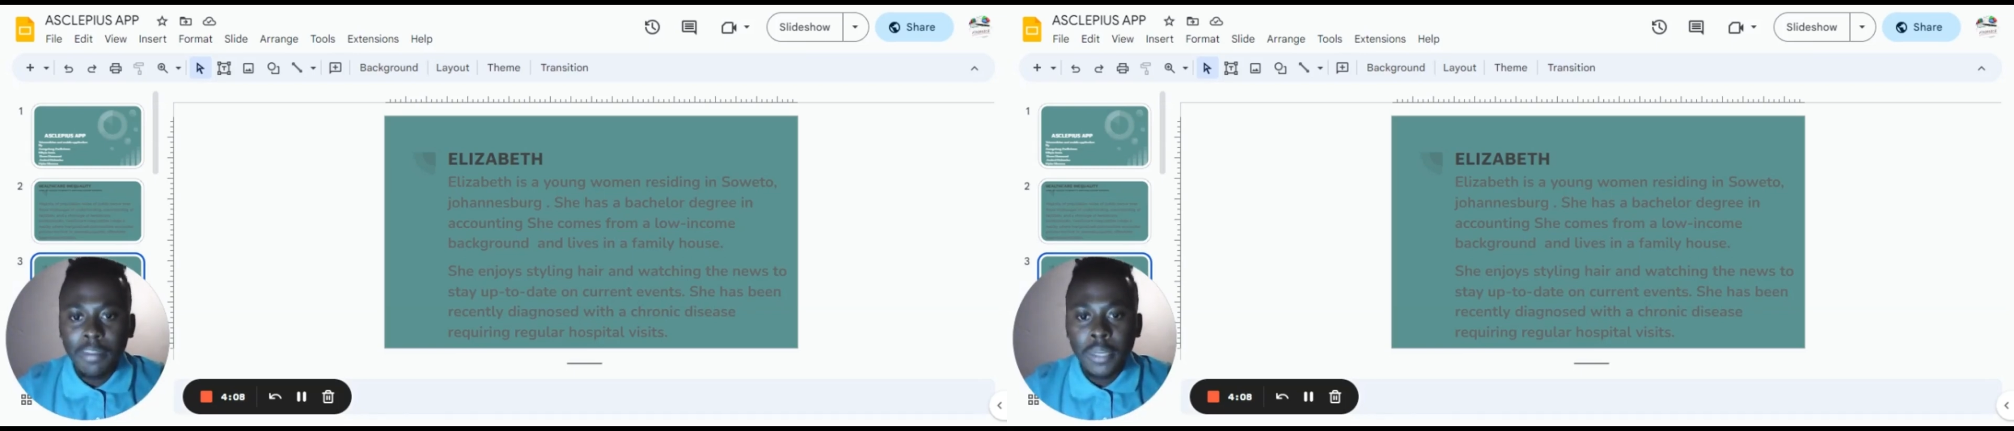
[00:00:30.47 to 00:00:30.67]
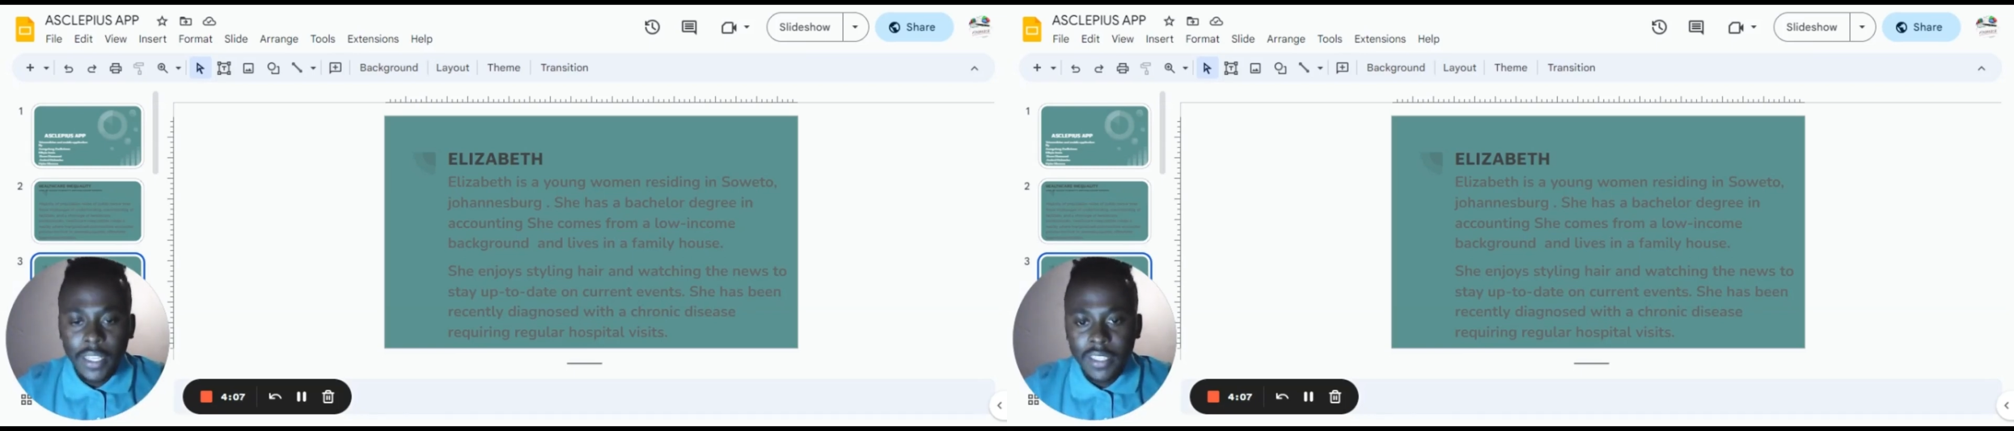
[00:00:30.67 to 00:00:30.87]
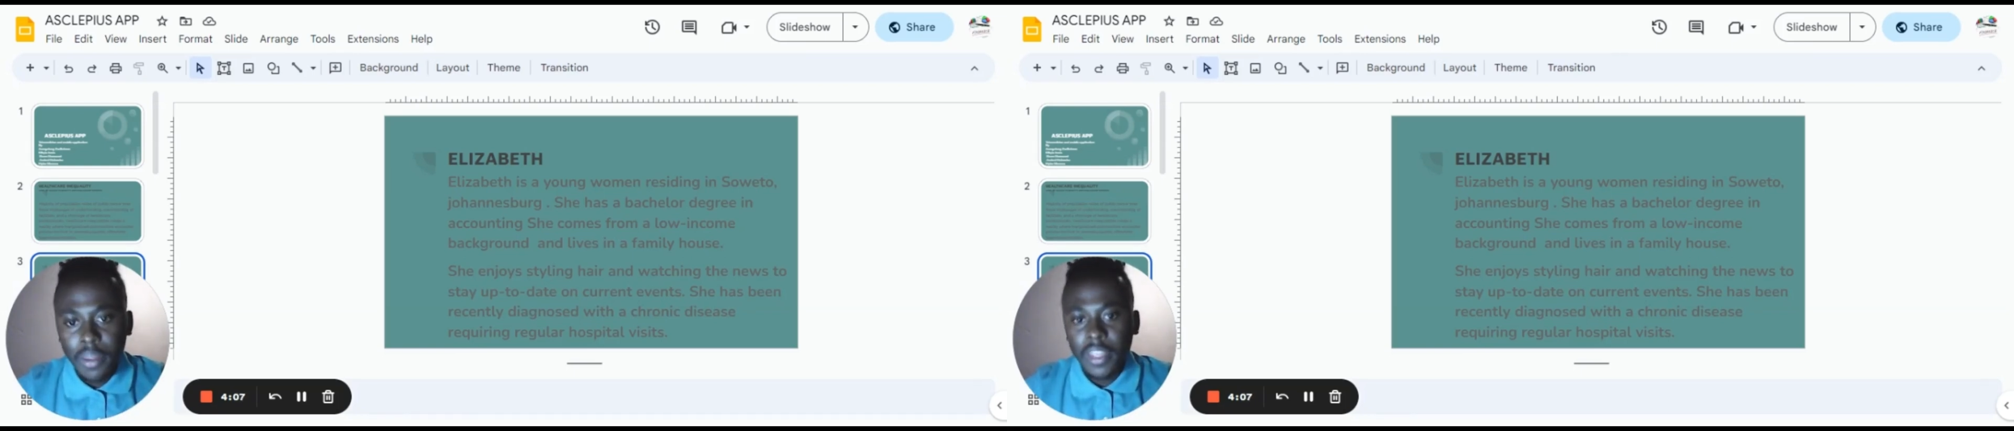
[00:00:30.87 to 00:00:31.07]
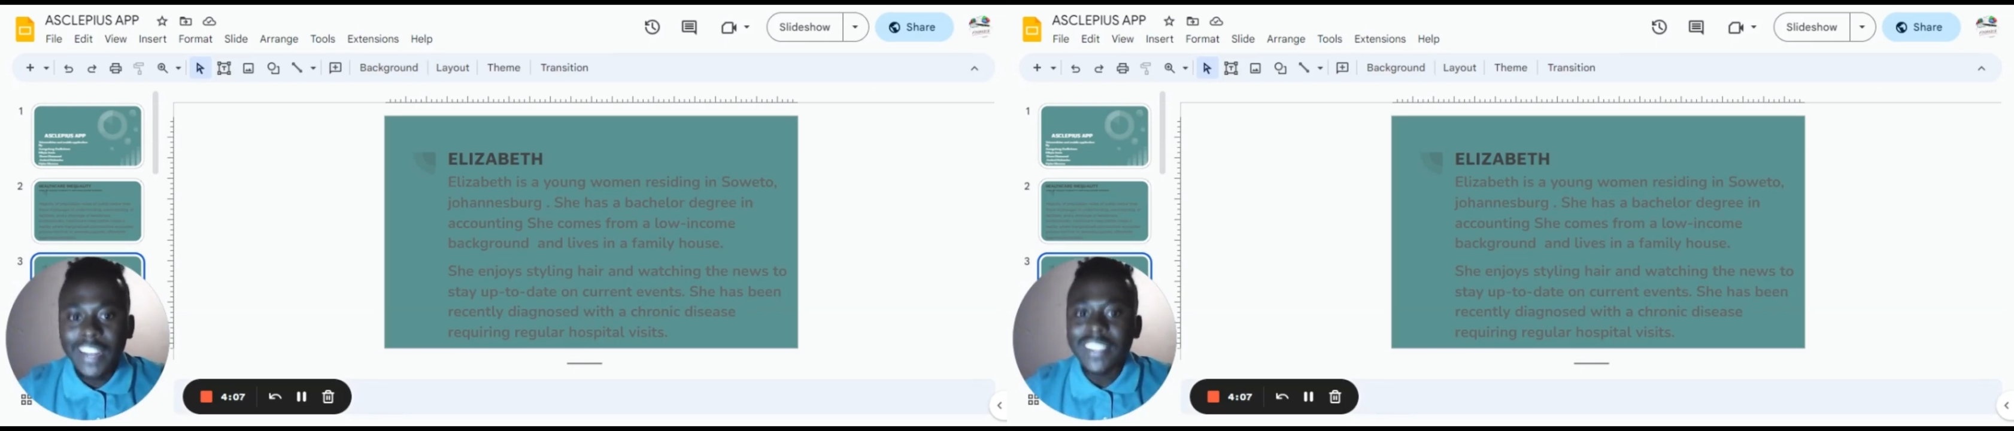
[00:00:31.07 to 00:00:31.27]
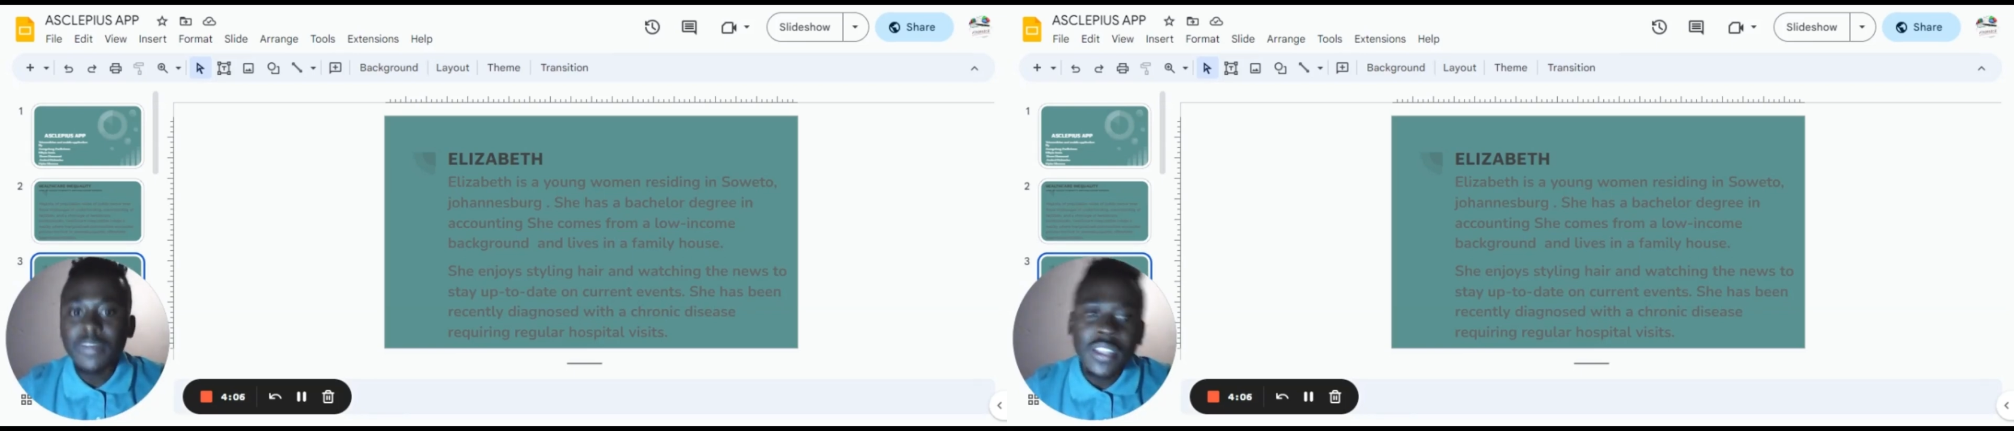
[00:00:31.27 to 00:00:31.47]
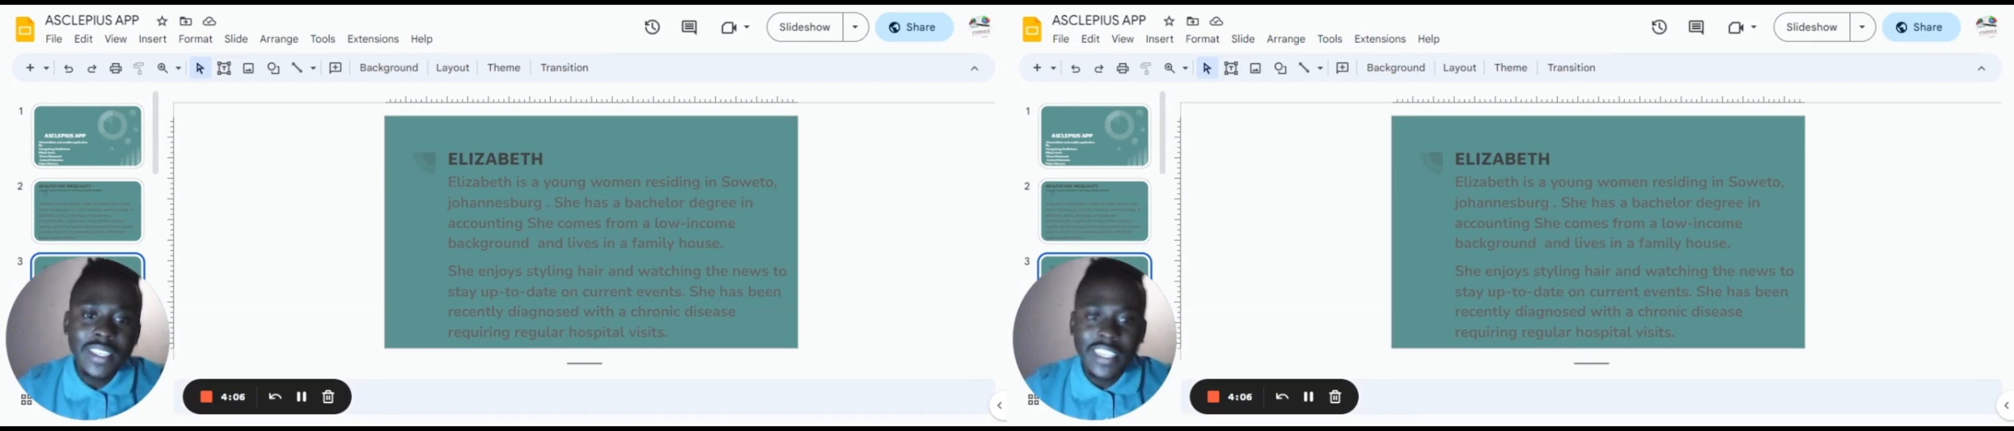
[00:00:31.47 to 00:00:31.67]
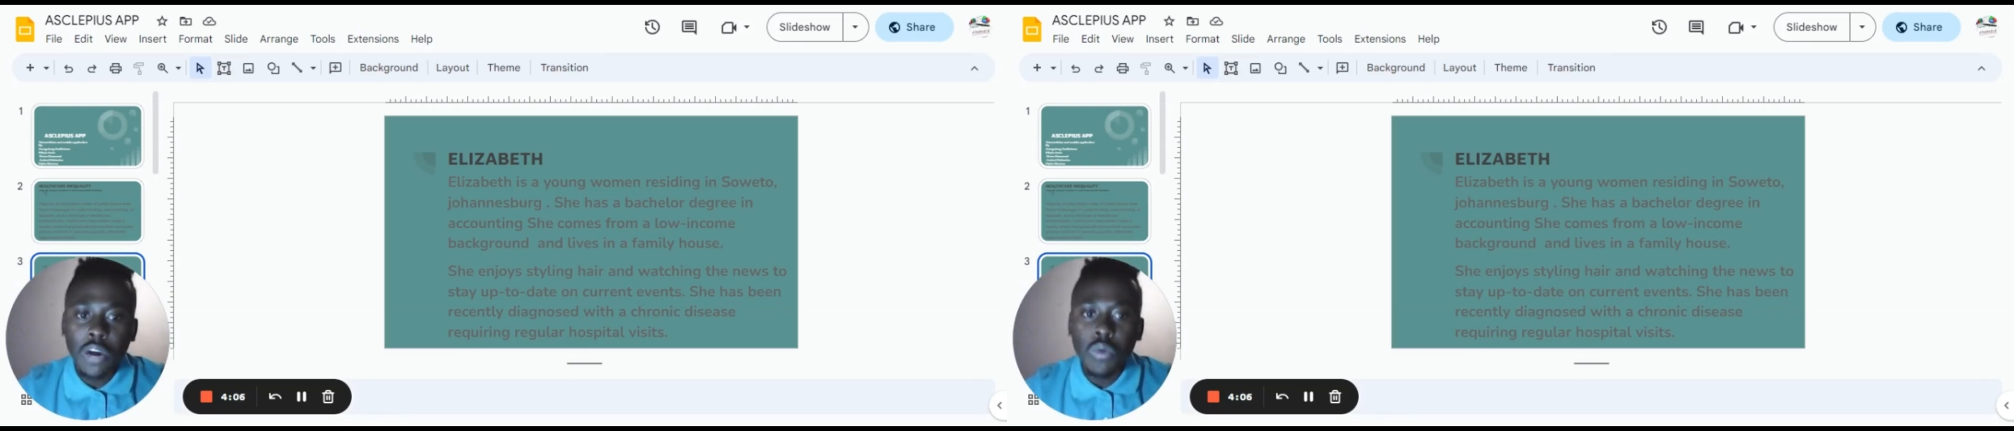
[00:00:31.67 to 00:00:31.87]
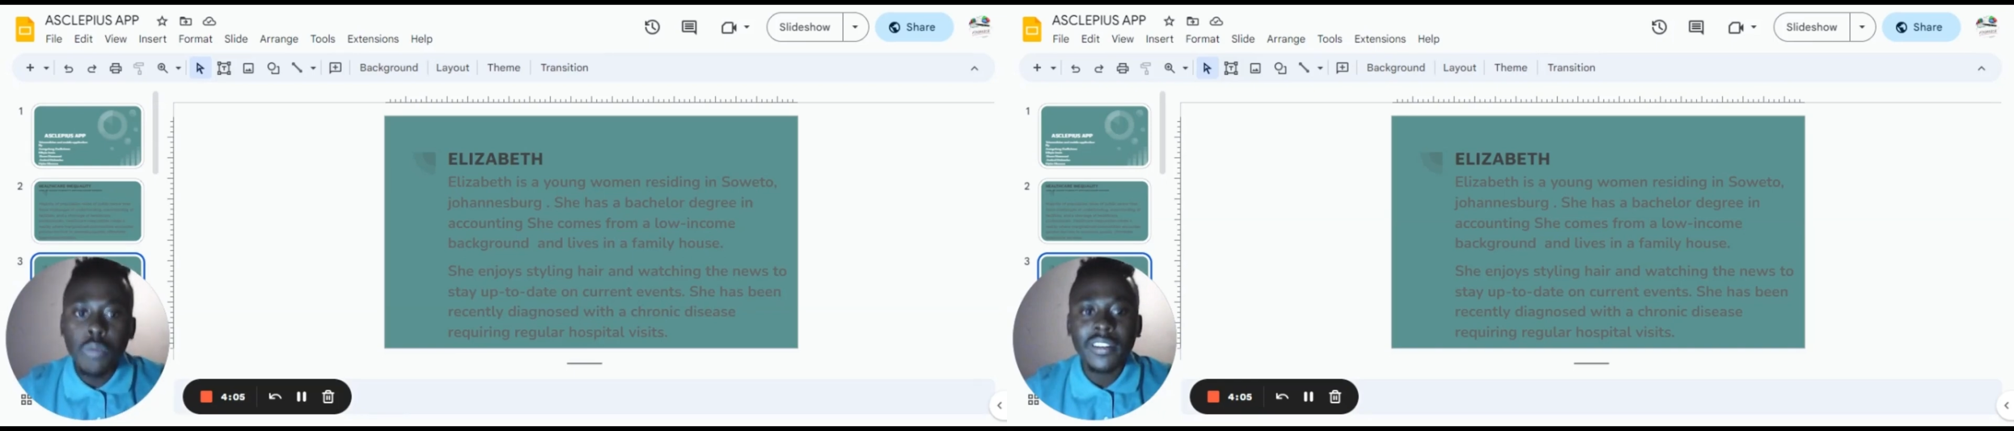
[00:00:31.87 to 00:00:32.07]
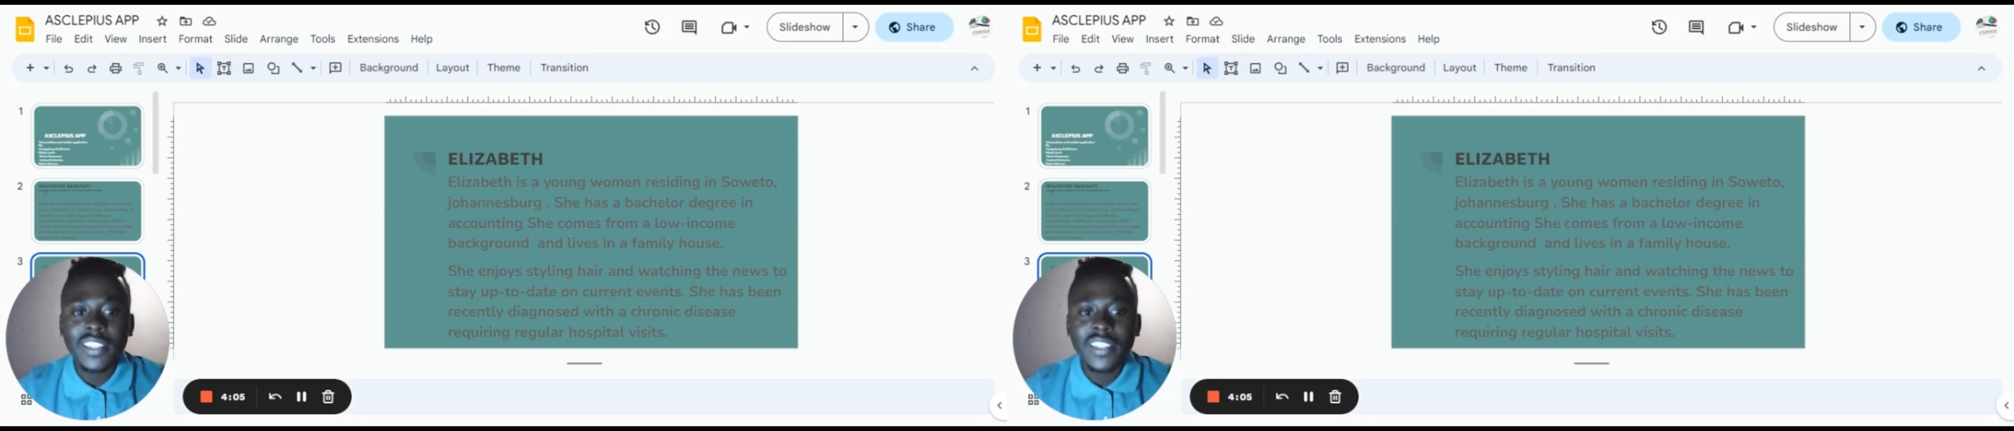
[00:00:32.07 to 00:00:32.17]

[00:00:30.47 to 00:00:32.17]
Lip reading: Elizabeth. Elizabeth is a young woman